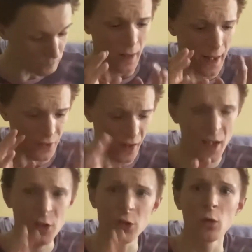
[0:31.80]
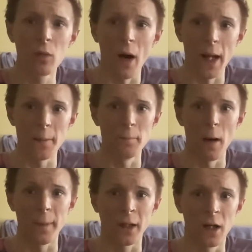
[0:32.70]
It tastes all right, but
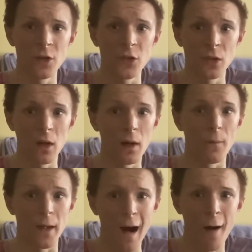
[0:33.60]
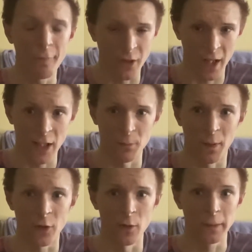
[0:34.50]
because the aftertaste,
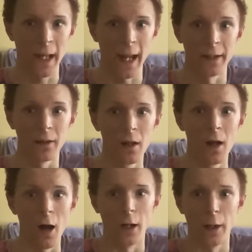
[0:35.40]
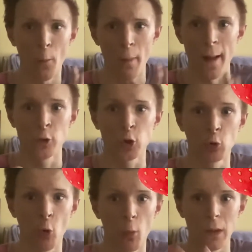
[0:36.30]
because I'm getting a little bit of
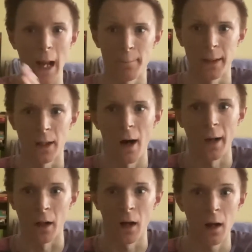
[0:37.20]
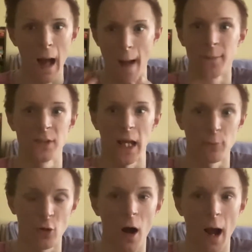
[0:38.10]
strawberry and banana at the same
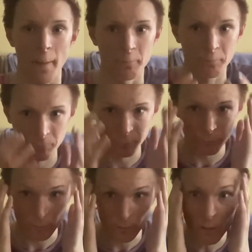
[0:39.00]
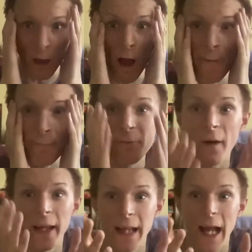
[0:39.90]
time, I
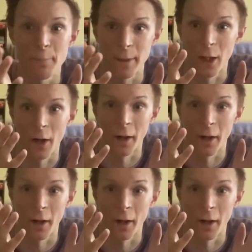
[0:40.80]
fucking hate banana.